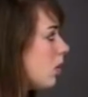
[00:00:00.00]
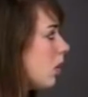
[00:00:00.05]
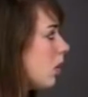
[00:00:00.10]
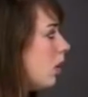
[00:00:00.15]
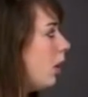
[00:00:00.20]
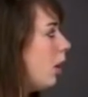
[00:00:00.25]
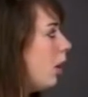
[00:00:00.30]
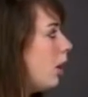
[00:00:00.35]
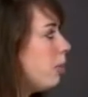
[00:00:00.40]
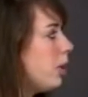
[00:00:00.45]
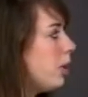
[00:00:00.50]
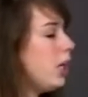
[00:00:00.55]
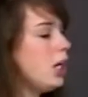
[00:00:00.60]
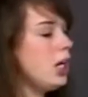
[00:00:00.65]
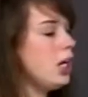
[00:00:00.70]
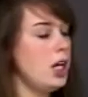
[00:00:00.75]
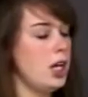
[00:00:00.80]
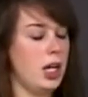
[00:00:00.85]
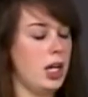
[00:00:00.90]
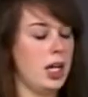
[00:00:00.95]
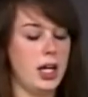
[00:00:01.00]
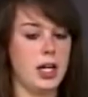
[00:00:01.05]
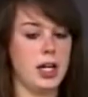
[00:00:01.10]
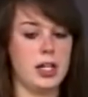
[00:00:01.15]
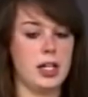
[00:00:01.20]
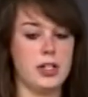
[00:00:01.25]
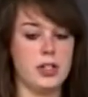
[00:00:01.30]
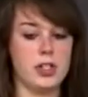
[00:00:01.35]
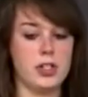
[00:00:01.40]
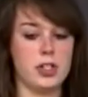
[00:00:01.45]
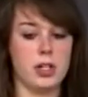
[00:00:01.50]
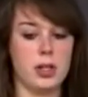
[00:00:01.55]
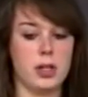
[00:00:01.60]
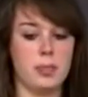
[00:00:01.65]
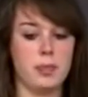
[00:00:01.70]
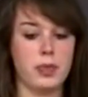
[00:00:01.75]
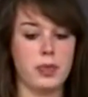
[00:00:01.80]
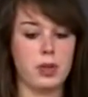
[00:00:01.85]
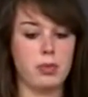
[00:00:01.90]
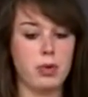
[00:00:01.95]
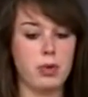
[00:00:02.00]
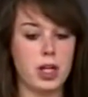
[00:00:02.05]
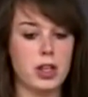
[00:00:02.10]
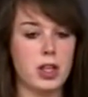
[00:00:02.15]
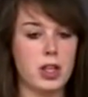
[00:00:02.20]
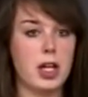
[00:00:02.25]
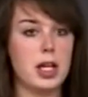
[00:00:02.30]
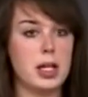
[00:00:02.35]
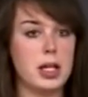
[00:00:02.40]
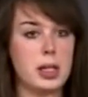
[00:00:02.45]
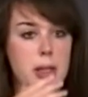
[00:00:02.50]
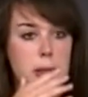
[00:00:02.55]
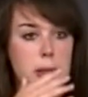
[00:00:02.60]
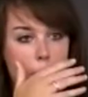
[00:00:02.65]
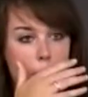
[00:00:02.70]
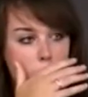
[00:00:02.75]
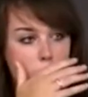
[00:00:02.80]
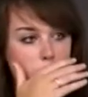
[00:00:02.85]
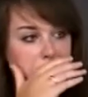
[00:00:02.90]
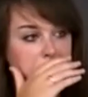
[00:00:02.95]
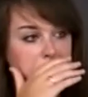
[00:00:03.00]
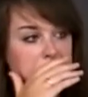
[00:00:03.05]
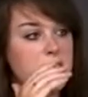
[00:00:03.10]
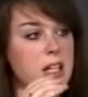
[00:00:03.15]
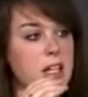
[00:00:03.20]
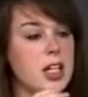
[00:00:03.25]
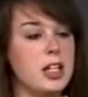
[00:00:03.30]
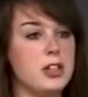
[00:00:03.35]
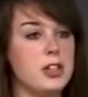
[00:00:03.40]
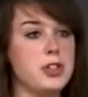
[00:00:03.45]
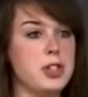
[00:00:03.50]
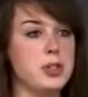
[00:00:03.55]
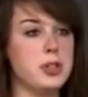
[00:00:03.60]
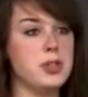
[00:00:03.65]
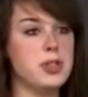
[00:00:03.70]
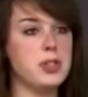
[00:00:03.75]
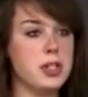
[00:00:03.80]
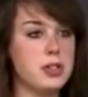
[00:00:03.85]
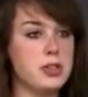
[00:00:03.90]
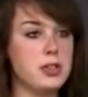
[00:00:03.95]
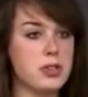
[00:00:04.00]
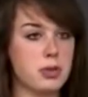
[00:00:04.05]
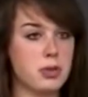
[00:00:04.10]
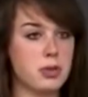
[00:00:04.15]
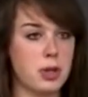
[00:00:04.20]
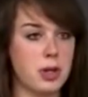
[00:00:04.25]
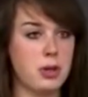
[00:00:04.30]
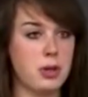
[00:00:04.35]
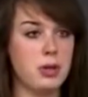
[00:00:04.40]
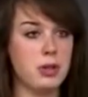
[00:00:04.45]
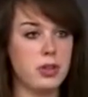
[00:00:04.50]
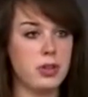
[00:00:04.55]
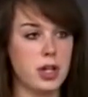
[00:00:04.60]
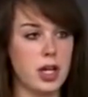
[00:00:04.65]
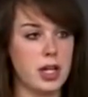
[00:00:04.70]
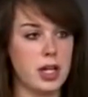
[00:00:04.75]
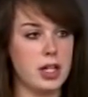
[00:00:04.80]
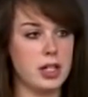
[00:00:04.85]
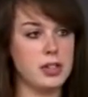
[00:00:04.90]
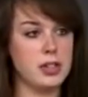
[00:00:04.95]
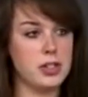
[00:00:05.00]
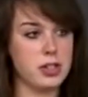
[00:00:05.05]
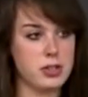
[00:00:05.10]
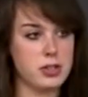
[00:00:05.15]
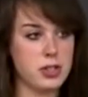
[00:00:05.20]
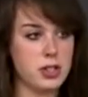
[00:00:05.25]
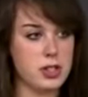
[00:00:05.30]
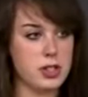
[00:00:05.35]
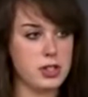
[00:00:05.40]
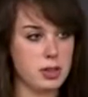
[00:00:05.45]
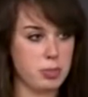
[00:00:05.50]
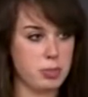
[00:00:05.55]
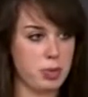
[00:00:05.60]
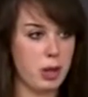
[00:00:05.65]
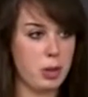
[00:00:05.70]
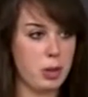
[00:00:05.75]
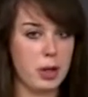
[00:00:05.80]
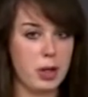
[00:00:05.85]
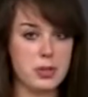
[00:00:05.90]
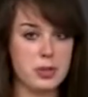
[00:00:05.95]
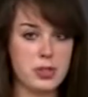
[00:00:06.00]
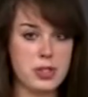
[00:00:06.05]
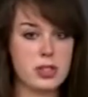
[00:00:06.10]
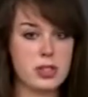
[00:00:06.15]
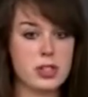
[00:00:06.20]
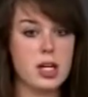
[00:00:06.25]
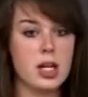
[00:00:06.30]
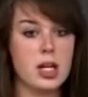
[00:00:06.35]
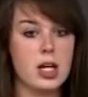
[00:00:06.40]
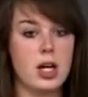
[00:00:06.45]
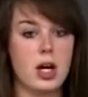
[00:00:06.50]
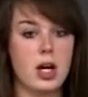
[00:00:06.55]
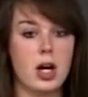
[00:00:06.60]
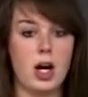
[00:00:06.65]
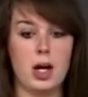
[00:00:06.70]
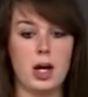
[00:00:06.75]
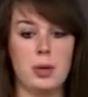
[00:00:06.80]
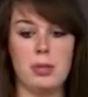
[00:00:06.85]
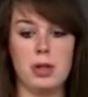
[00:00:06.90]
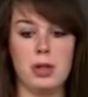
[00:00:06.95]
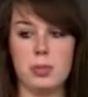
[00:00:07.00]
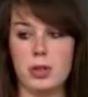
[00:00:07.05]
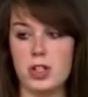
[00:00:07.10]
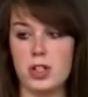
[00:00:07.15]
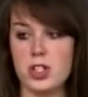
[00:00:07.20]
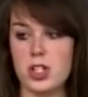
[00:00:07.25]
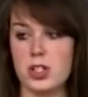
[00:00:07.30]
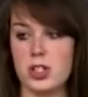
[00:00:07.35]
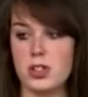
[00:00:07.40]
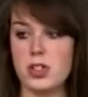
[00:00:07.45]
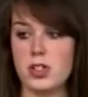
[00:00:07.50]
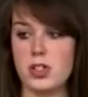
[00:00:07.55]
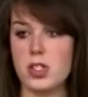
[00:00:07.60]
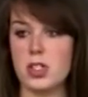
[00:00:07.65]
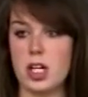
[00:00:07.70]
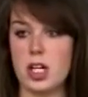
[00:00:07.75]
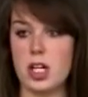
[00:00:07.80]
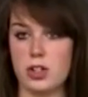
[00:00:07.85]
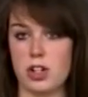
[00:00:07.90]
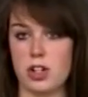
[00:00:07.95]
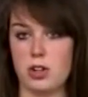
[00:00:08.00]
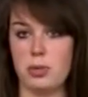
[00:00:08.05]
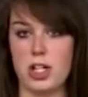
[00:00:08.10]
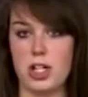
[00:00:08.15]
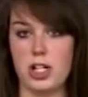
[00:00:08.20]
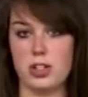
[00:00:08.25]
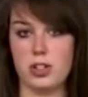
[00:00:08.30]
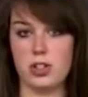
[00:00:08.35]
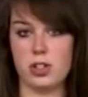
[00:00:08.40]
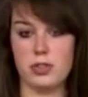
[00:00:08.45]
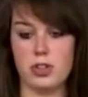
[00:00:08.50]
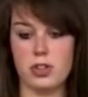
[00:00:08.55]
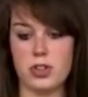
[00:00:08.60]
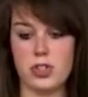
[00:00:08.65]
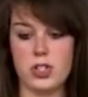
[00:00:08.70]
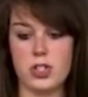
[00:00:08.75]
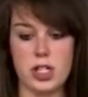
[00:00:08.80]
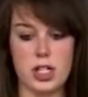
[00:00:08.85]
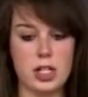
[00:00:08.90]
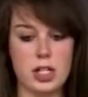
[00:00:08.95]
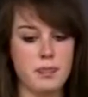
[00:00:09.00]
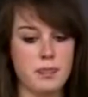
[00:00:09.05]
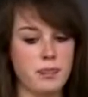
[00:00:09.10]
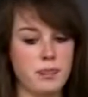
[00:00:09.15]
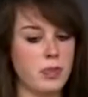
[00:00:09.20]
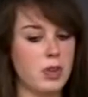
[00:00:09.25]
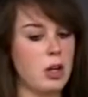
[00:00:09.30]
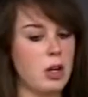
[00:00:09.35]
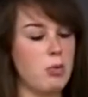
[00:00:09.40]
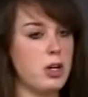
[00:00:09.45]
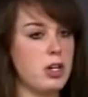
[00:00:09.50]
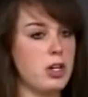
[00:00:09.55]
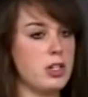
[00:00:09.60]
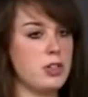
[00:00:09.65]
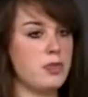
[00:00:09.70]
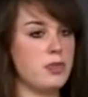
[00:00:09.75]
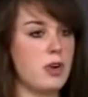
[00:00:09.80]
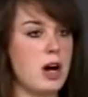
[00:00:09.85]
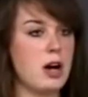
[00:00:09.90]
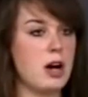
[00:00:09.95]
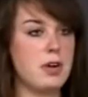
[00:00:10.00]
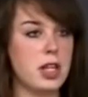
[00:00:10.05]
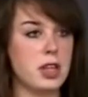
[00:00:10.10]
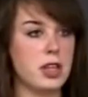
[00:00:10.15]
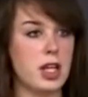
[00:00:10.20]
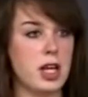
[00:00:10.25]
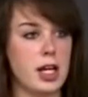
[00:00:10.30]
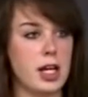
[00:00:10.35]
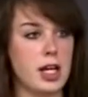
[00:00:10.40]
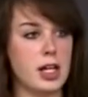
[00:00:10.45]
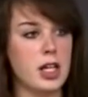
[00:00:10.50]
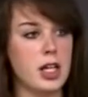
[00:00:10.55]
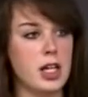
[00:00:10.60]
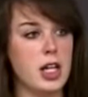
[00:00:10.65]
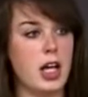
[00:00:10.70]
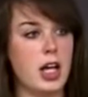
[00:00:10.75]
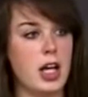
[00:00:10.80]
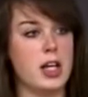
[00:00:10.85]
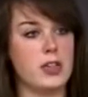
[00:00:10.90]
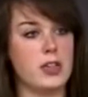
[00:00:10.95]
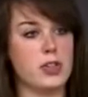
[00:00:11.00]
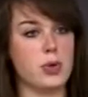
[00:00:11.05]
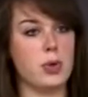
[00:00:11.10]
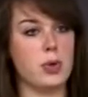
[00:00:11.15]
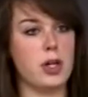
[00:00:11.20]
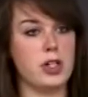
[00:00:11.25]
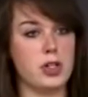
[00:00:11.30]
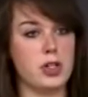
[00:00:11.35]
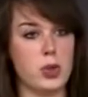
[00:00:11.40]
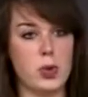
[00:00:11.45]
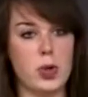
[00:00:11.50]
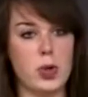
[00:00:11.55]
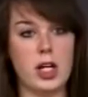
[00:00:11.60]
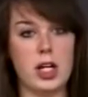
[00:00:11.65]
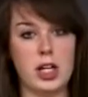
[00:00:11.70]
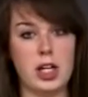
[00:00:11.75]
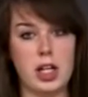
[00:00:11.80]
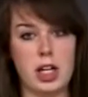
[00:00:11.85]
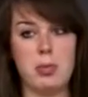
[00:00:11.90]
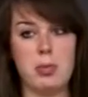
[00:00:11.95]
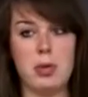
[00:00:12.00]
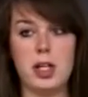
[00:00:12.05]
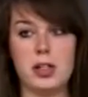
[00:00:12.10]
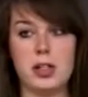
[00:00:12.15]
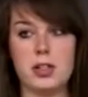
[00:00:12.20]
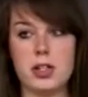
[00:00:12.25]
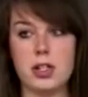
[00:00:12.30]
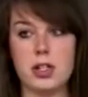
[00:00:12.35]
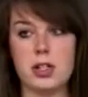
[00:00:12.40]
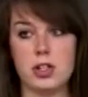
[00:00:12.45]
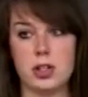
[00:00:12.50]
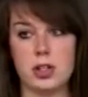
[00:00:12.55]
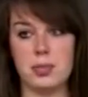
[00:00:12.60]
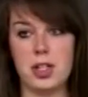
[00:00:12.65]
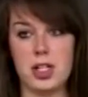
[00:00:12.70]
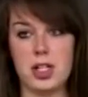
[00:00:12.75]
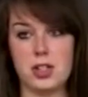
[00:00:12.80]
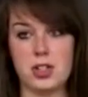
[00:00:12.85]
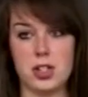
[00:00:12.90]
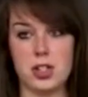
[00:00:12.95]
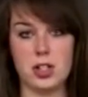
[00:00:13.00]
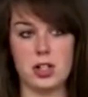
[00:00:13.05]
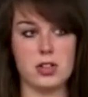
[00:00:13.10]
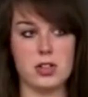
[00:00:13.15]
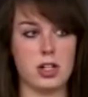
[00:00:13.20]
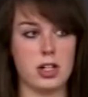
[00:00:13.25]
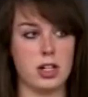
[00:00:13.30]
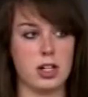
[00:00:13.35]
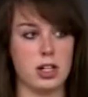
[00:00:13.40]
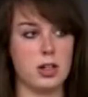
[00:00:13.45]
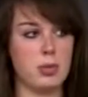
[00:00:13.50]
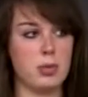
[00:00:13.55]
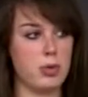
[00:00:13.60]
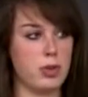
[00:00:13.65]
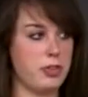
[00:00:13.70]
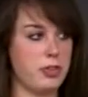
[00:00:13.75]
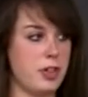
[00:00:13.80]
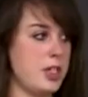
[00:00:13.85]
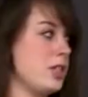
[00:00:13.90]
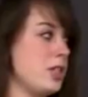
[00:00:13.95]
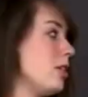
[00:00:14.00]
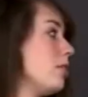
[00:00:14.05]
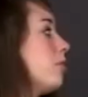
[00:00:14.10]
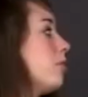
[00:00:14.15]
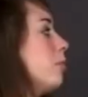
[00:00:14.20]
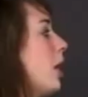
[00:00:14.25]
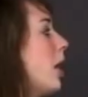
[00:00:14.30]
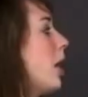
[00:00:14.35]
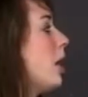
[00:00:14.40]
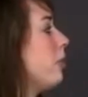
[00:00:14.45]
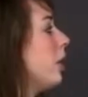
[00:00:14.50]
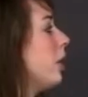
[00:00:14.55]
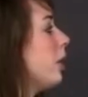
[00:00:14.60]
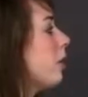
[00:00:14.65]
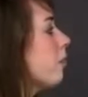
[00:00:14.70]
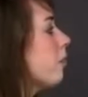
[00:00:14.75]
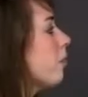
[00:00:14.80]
Um, and red light normally induces growth and induces and promotes um, emergence and germination of your seed whereas far red light is going to inhibit germination. It's going to prevent it from happening.